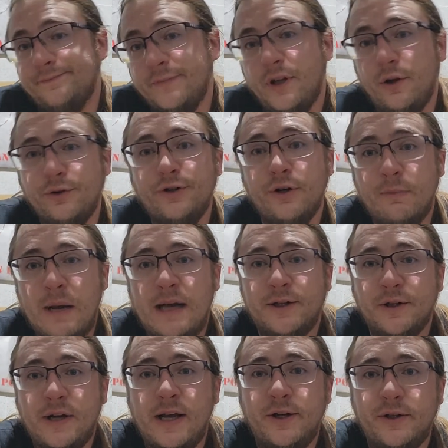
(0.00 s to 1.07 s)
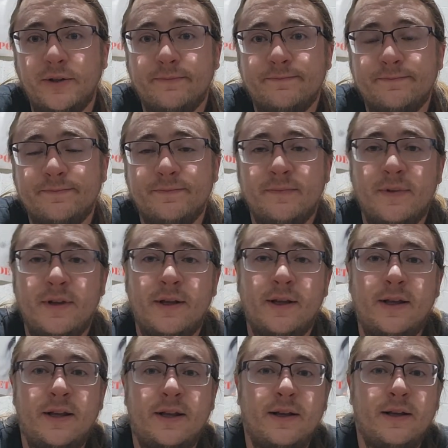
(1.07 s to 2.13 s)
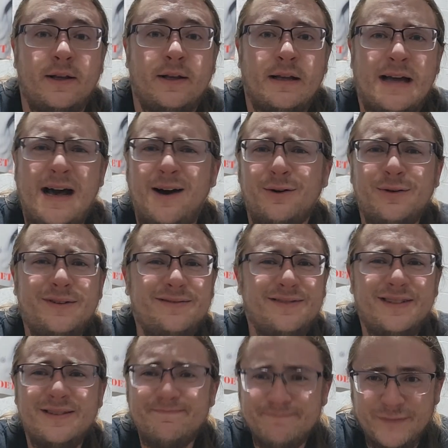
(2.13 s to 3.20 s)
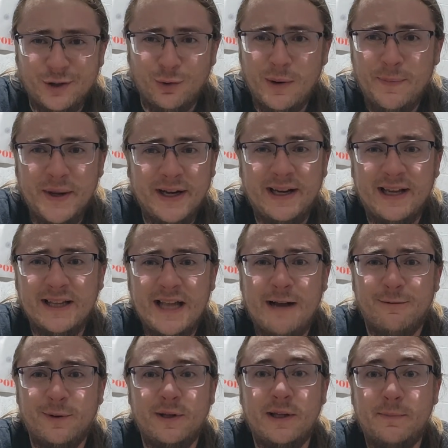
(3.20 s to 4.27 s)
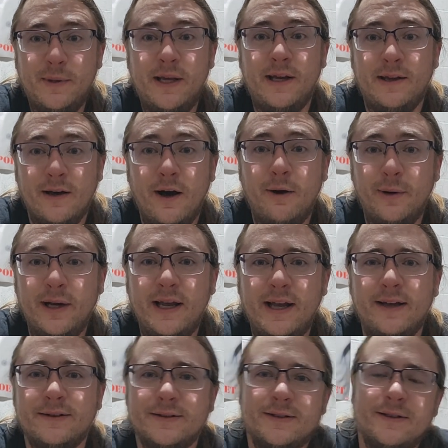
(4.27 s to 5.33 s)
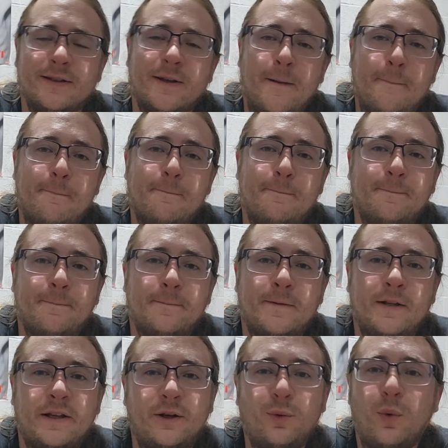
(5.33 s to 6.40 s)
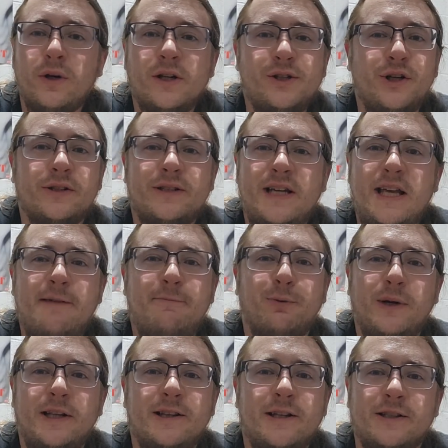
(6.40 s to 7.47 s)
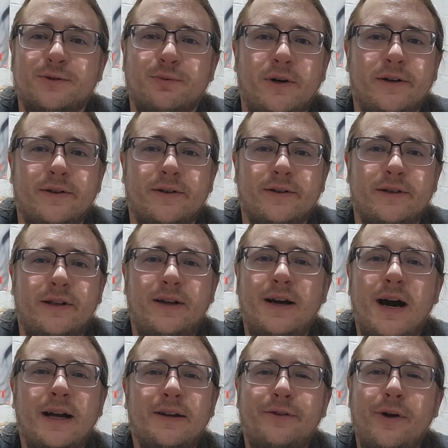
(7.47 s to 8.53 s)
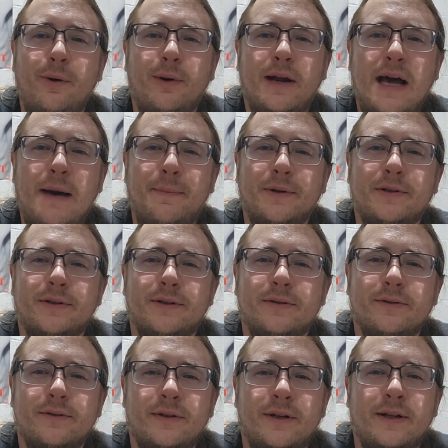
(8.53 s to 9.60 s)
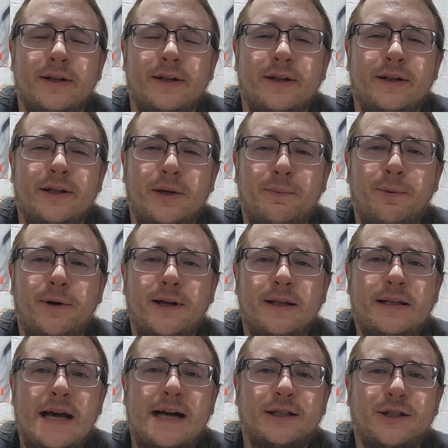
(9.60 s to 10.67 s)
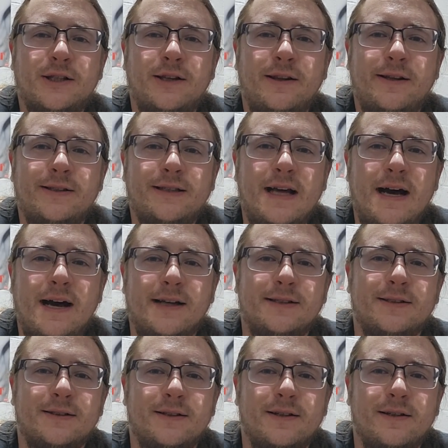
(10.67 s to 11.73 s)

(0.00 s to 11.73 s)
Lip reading: Use your imagination. How gripping can that really be? Oh, it is. You'll want to just keep reading this one. You got to know what happens. You're pretty attached to these guys.